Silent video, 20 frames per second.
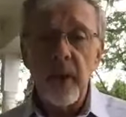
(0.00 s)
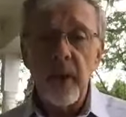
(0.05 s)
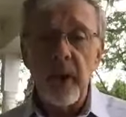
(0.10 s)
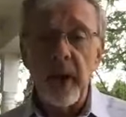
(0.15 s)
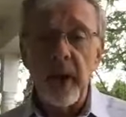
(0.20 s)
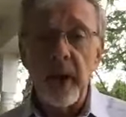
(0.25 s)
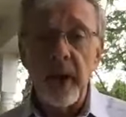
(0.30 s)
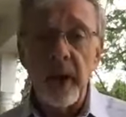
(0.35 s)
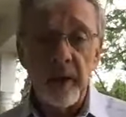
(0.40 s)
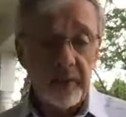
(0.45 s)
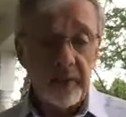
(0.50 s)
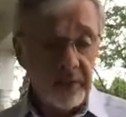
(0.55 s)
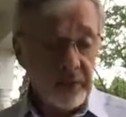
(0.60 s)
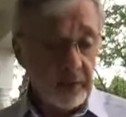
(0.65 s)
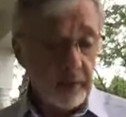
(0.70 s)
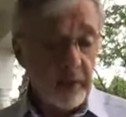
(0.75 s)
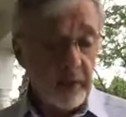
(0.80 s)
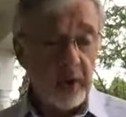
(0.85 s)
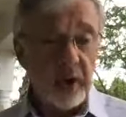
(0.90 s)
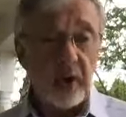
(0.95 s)
and if
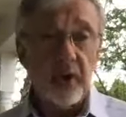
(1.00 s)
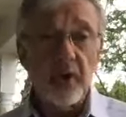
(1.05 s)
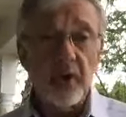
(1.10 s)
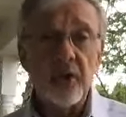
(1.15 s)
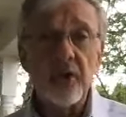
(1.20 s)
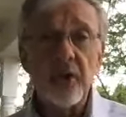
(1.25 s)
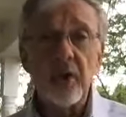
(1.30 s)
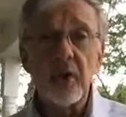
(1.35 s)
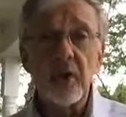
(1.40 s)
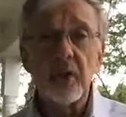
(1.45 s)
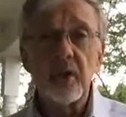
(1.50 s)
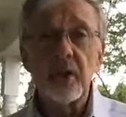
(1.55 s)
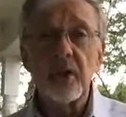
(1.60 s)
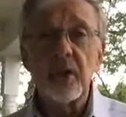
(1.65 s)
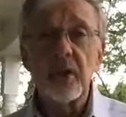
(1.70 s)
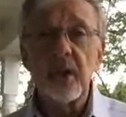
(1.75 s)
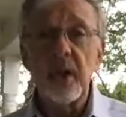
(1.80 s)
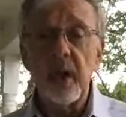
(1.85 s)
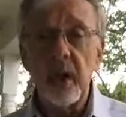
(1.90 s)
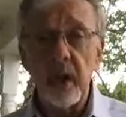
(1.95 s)
someone in the church
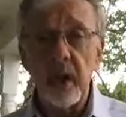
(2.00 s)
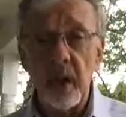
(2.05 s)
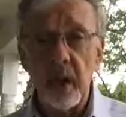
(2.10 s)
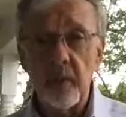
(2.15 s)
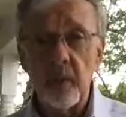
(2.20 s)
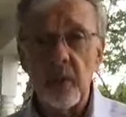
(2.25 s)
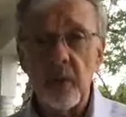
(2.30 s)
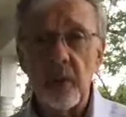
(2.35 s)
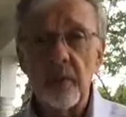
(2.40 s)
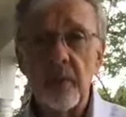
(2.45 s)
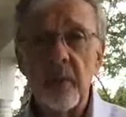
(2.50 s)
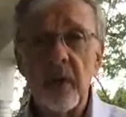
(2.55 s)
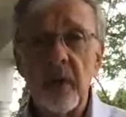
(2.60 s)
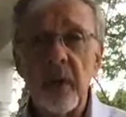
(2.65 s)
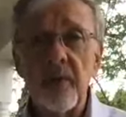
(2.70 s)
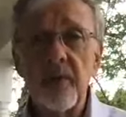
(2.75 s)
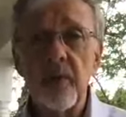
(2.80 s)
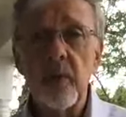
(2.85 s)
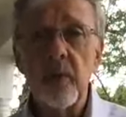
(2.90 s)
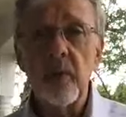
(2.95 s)
is sick, I'm going to
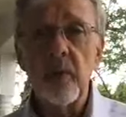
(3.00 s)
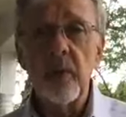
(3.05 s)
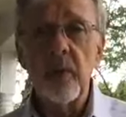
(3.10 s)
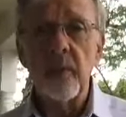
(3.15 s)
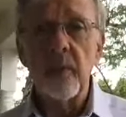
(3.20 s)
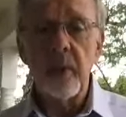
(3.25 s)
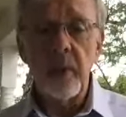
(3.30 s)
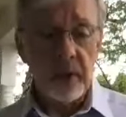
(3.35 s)
pray for them.